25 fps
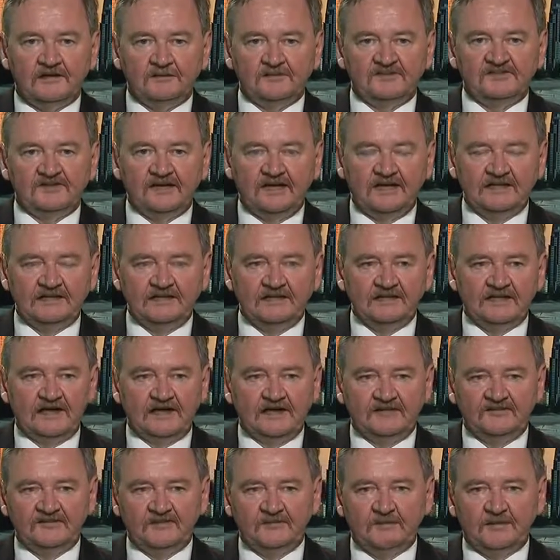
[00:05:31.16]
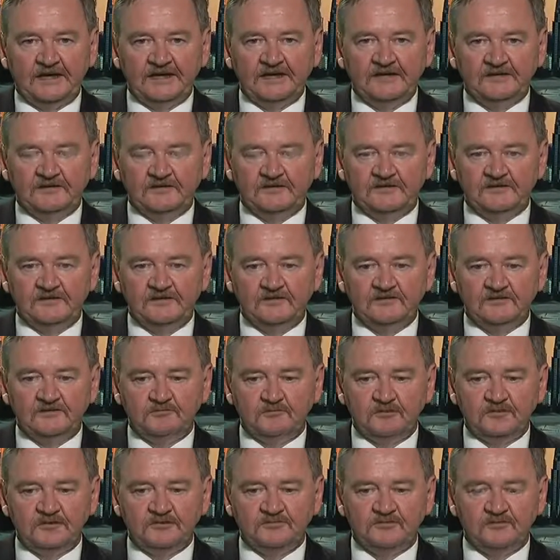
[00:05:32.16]
Sadly, they have to make a
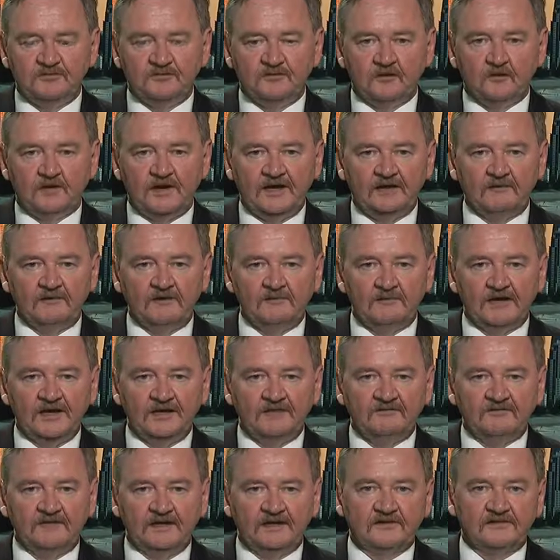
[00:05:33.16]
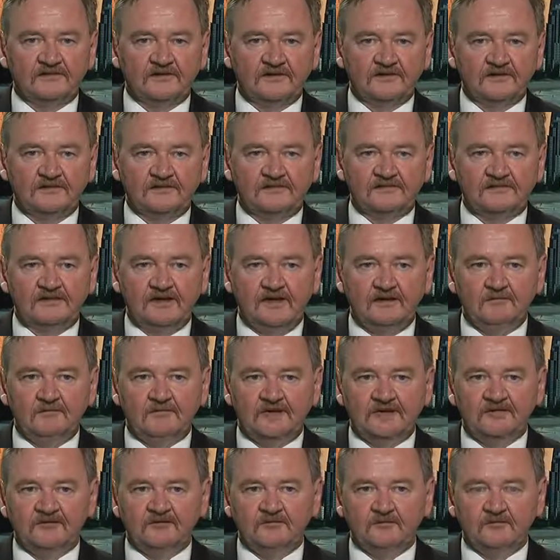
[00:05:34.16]
decision because of the way we make vaccines 10
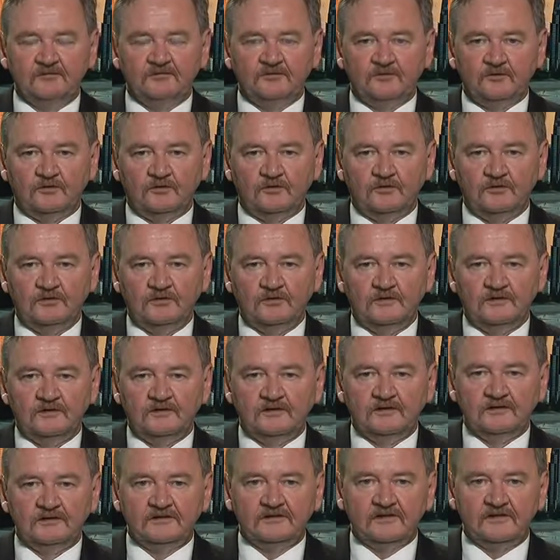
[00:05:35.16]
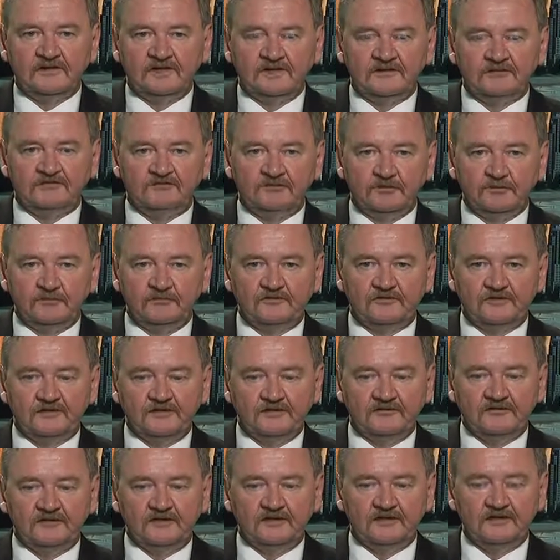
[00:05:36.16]
months before the next flu
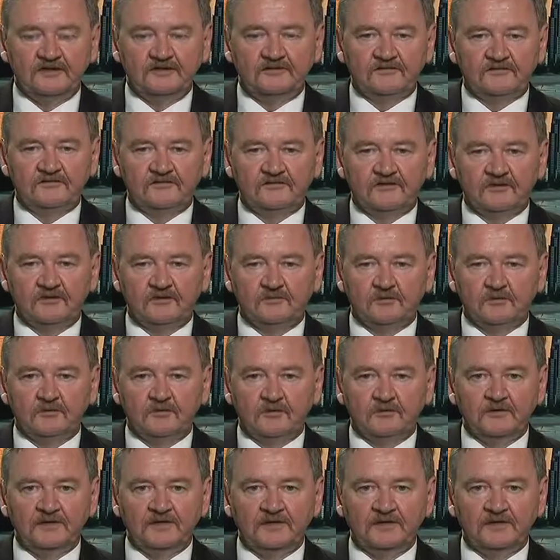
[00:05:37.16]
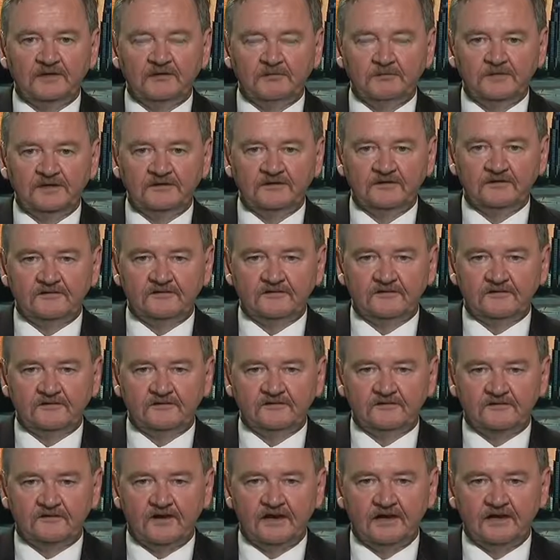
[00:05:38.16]
season hits, so that we're already committed to the
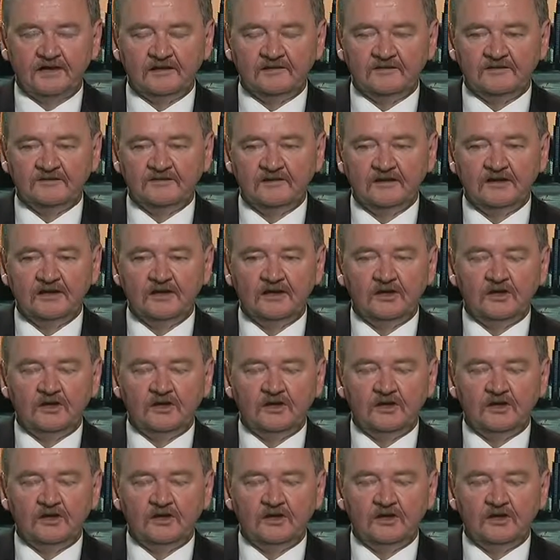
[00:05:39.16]
strains.